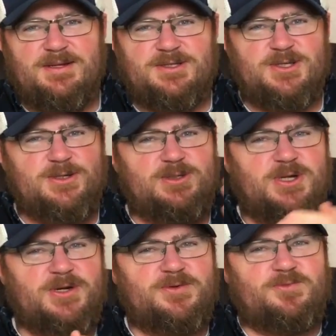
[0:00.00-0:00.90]
do you
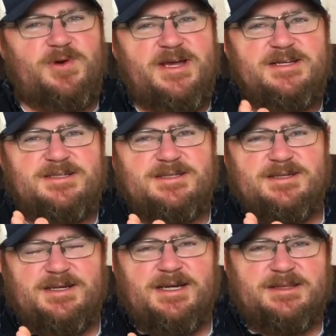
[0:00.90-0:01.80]
turn right
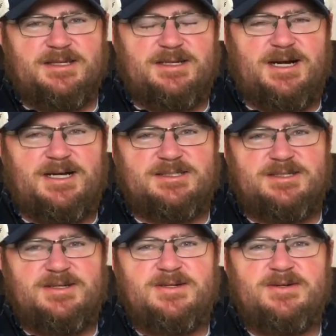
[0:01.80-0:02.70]
at the
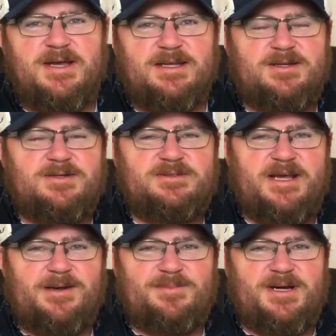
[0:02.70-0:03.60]
Costco and go
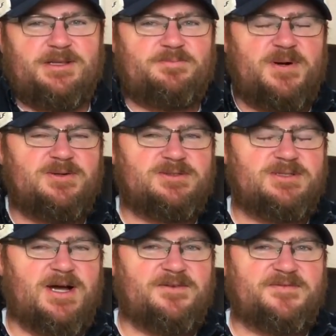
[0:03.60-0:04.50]
down by the post
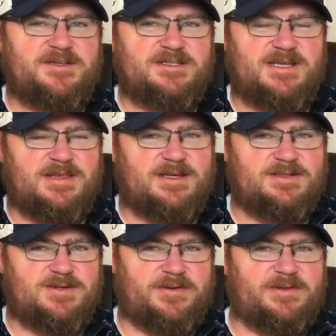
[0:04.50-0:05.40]
office and then
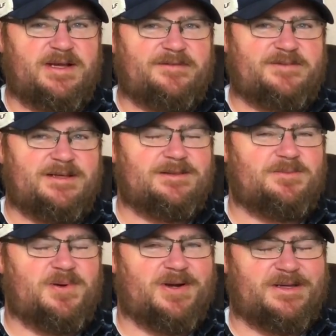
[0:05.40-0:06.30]
turn left in the
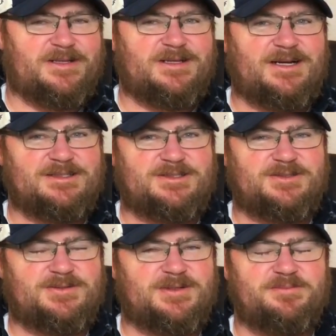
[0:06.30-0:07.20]
parking lot
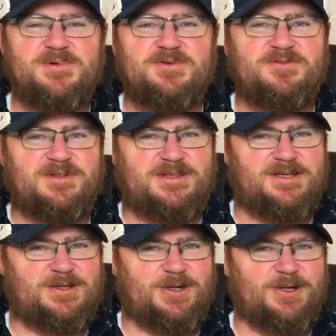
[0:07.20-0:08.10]
to the movie
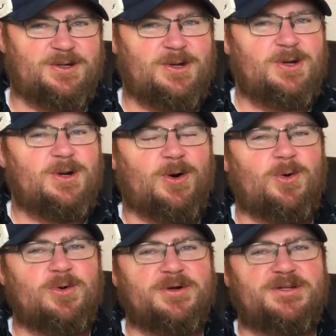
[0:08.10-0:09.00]
theater?
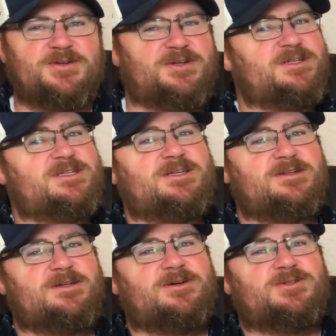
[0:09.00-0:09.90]
Or do you continue
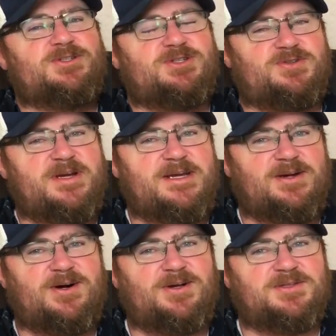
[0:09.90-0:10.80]
to go straight
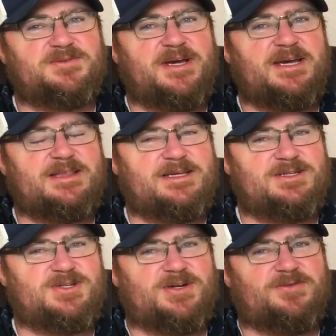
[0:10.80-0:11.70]
all the way and then
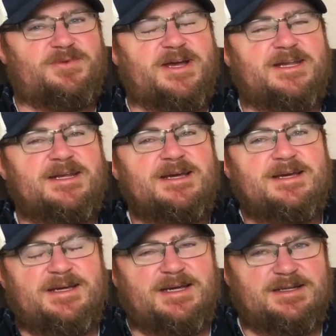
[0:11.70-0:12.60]
turn right
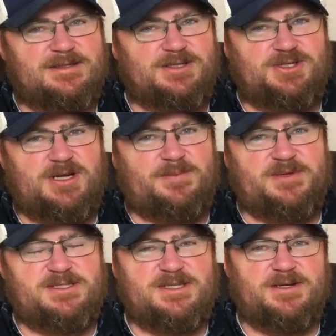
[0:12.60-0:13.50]
into the
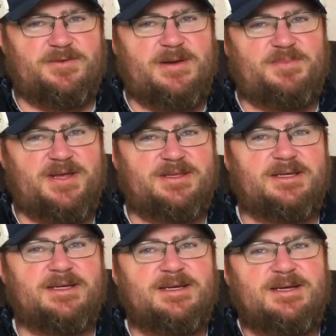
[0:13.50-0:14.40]
shopping center right by the